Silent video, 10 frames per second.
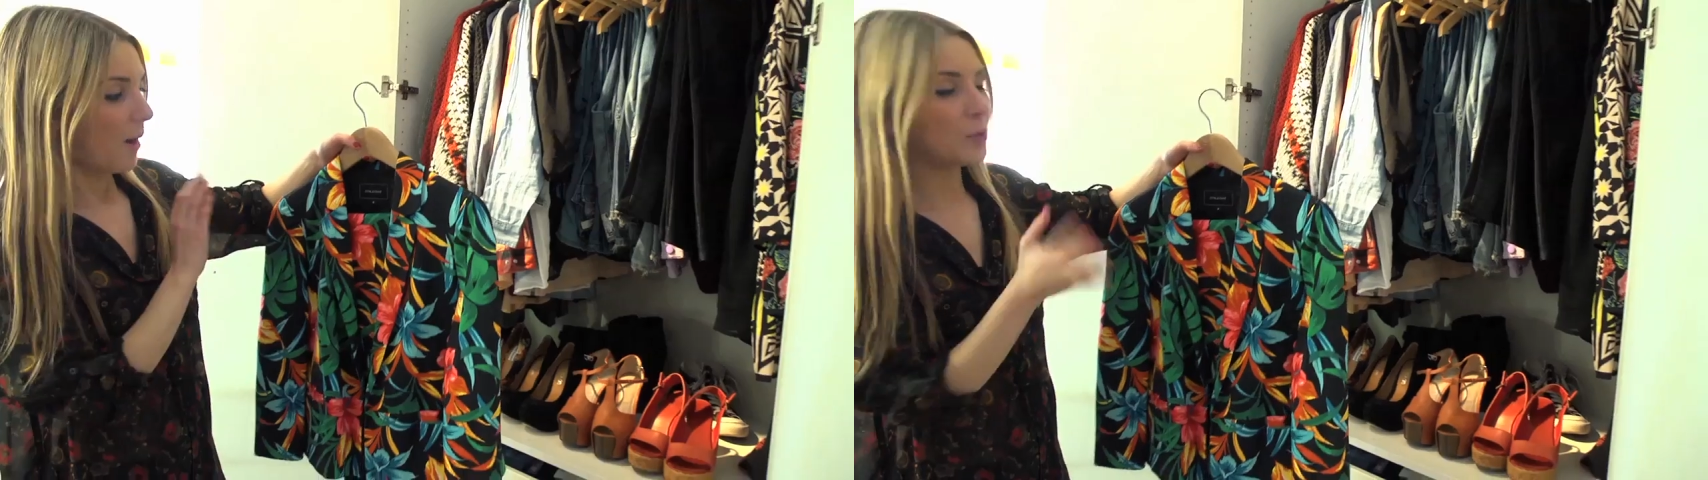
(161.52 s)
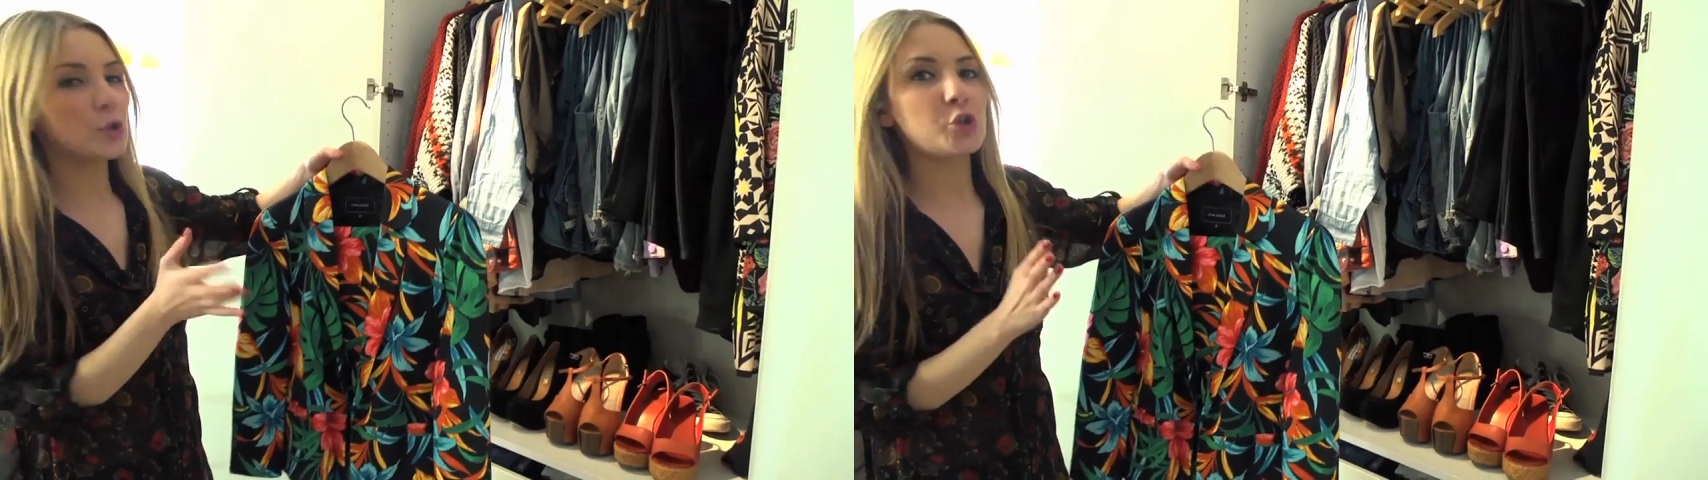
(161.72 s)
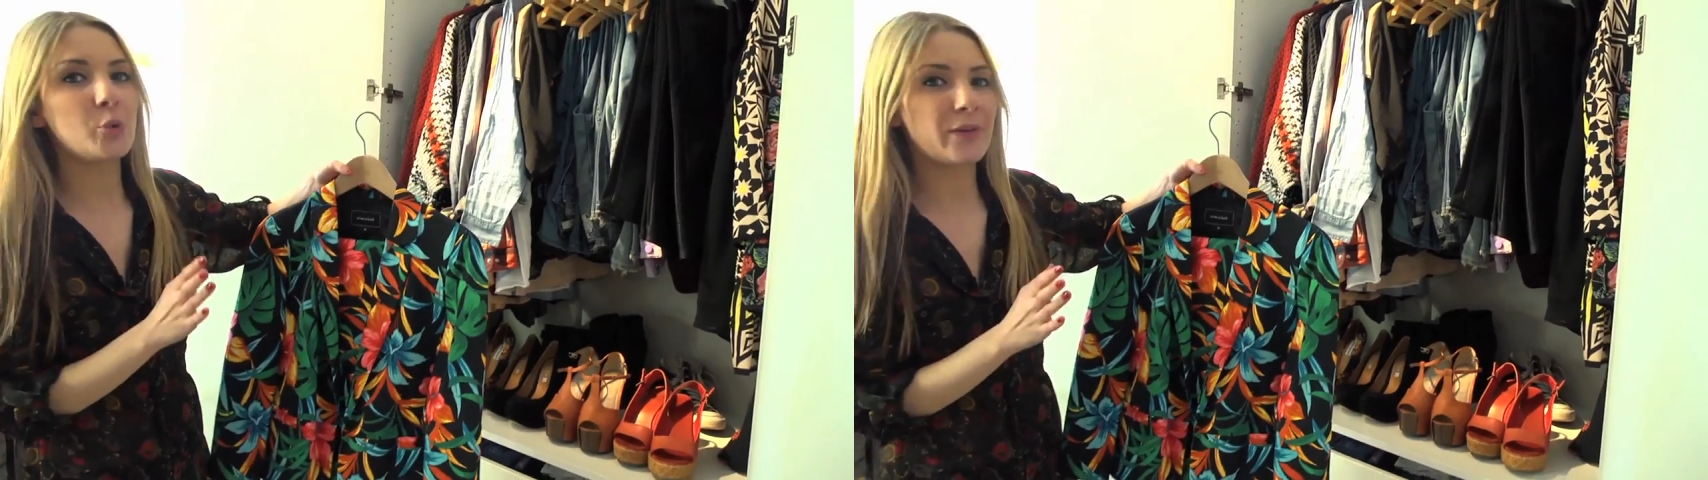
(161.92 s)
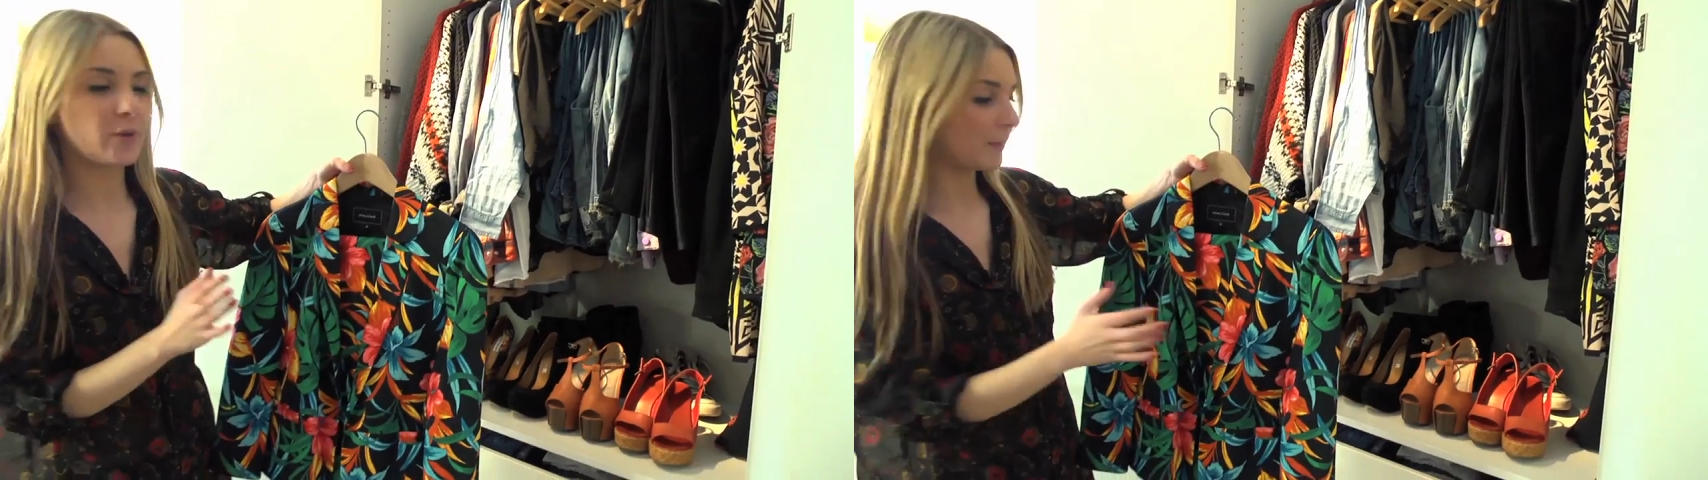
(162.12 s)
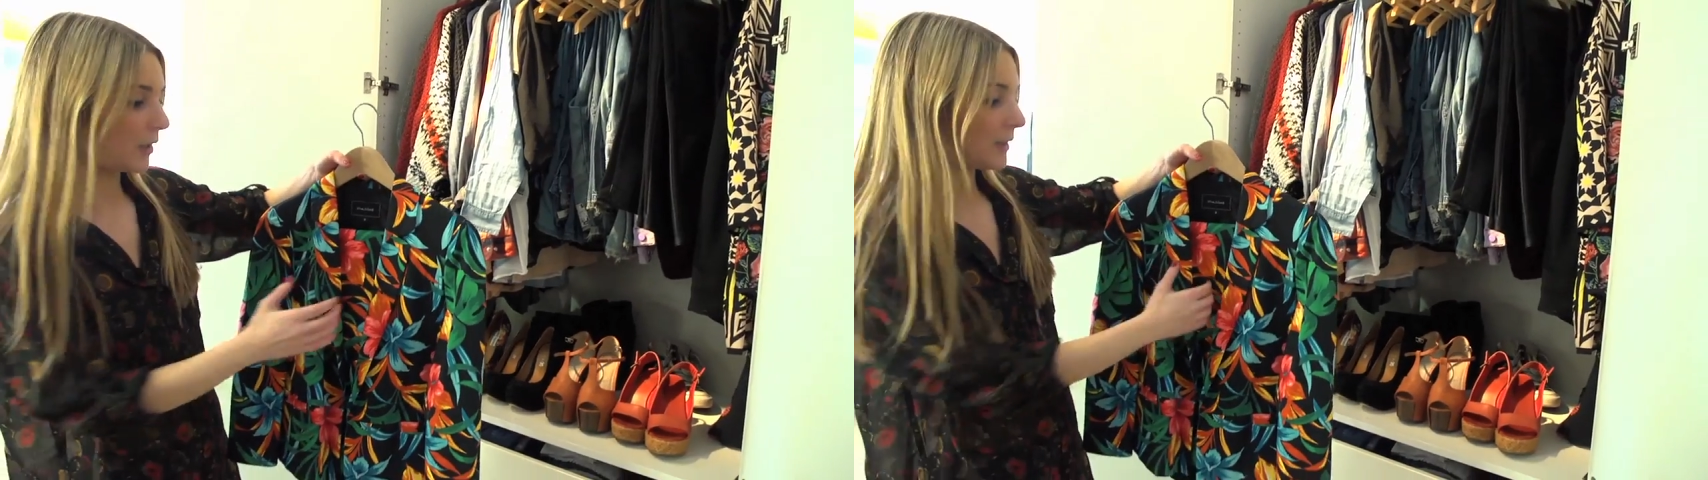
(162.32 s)
I'm not sure whether
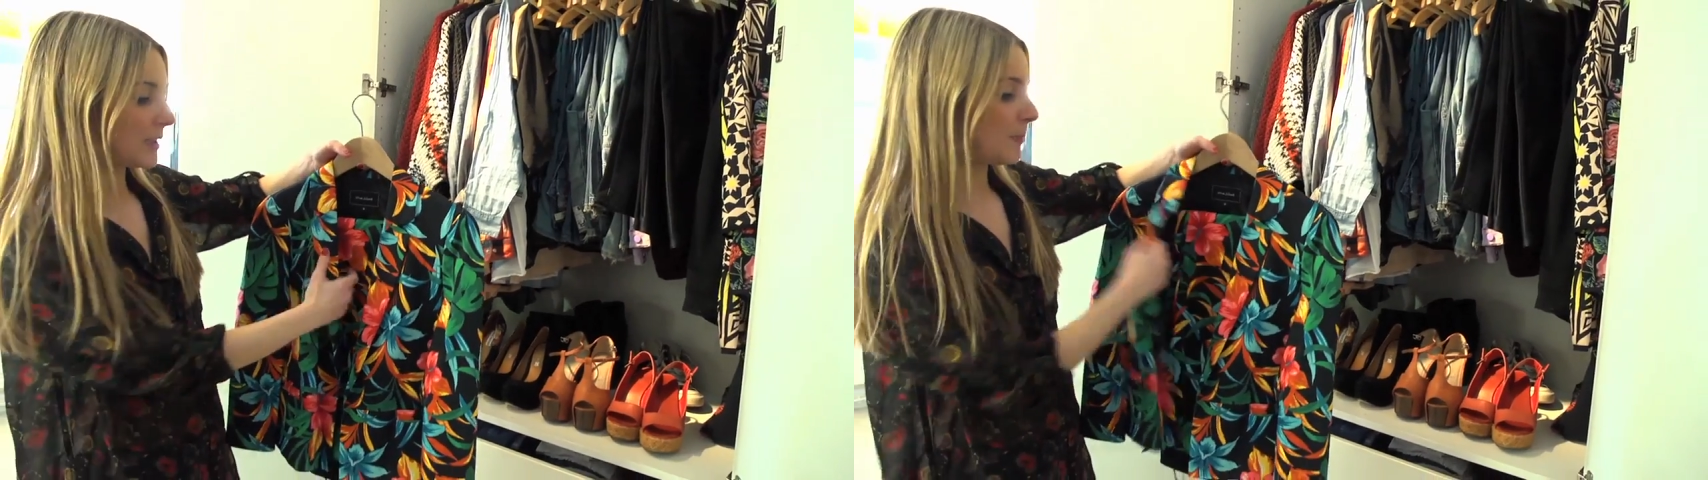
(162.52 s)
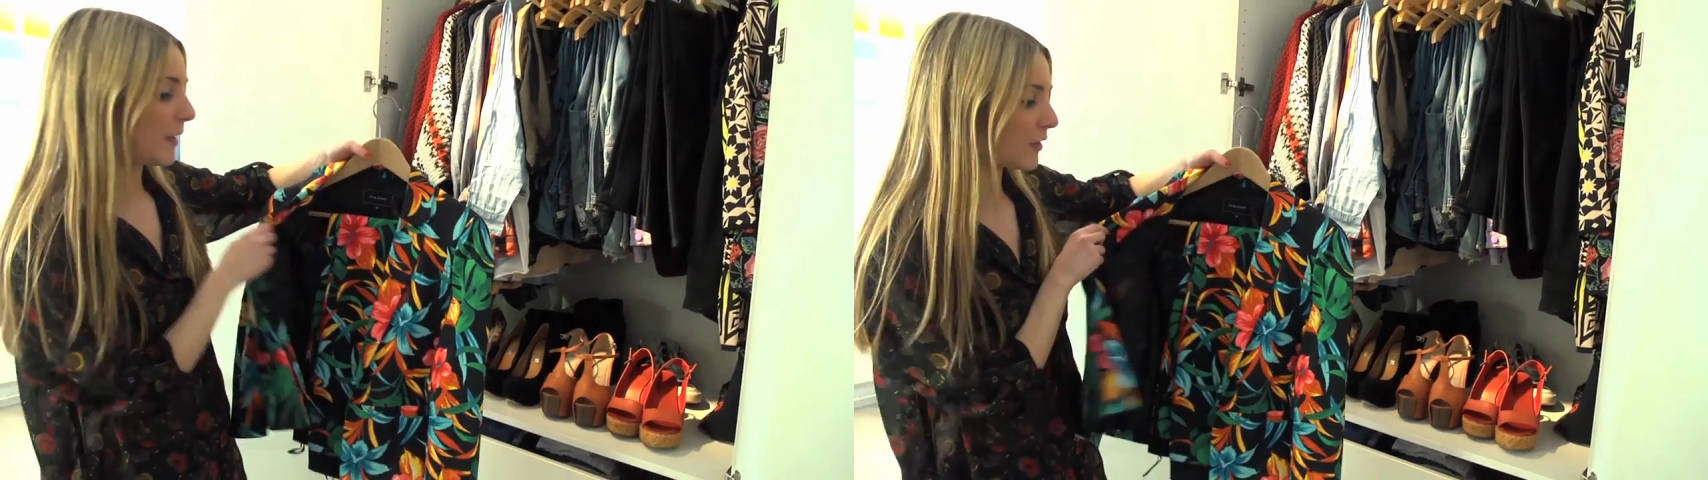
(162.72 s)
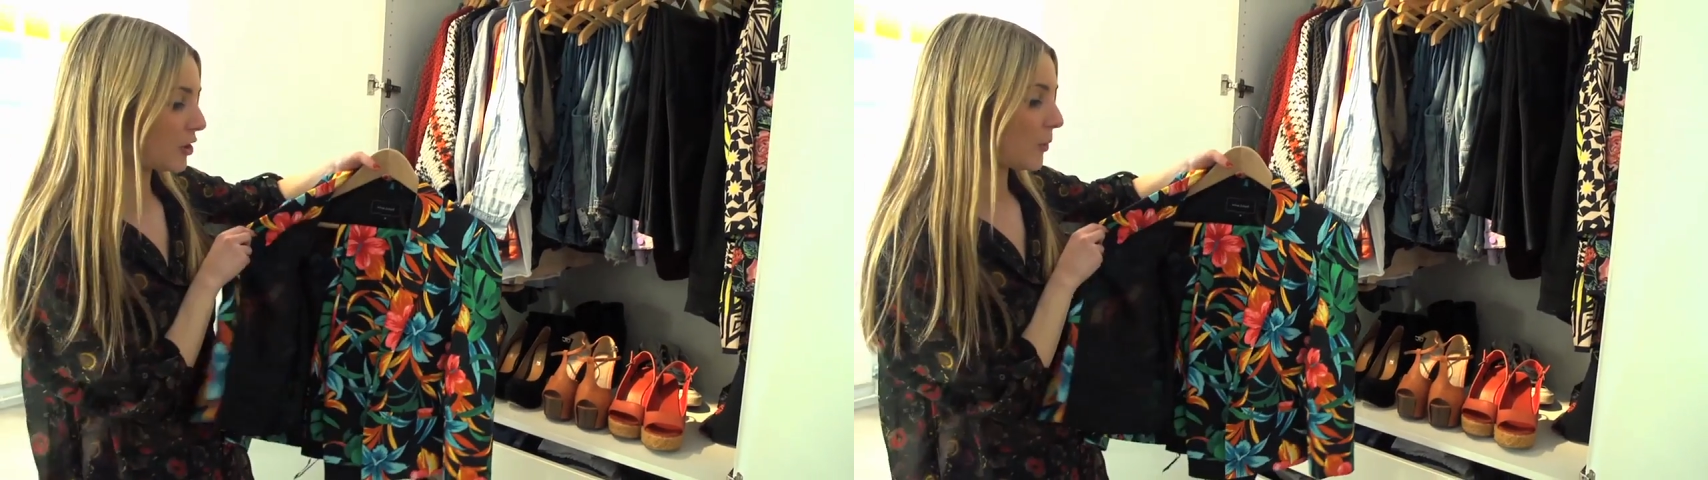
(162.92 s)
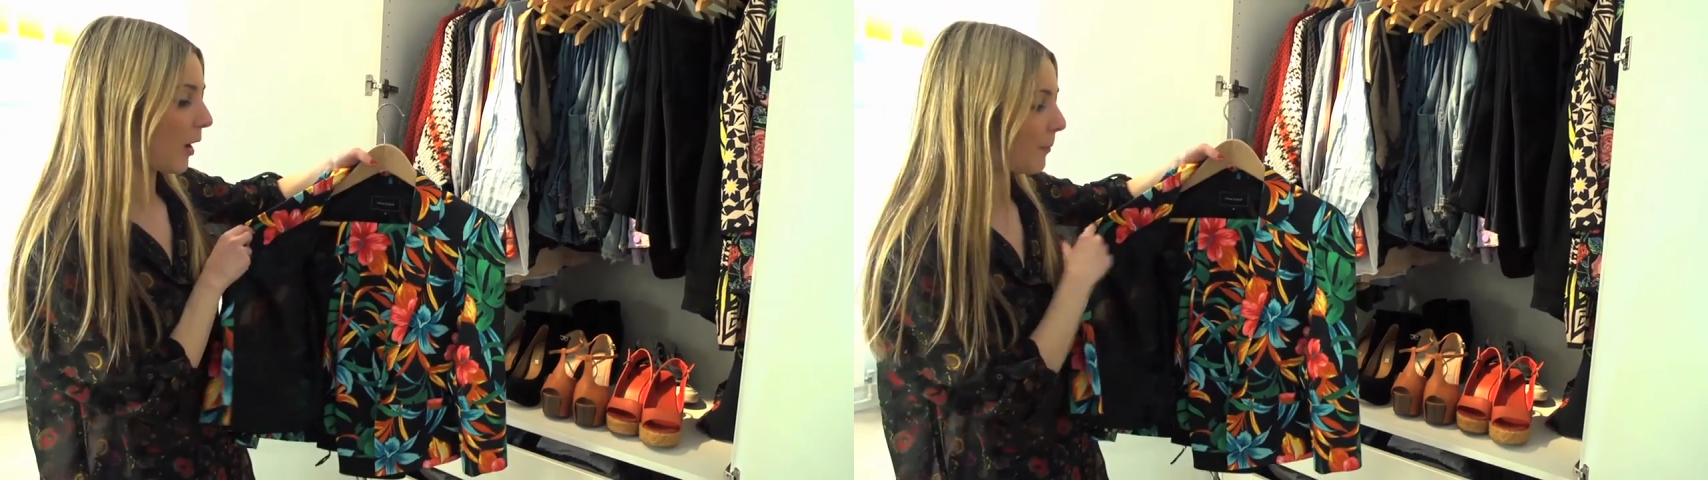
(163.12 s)
I'm going to split the two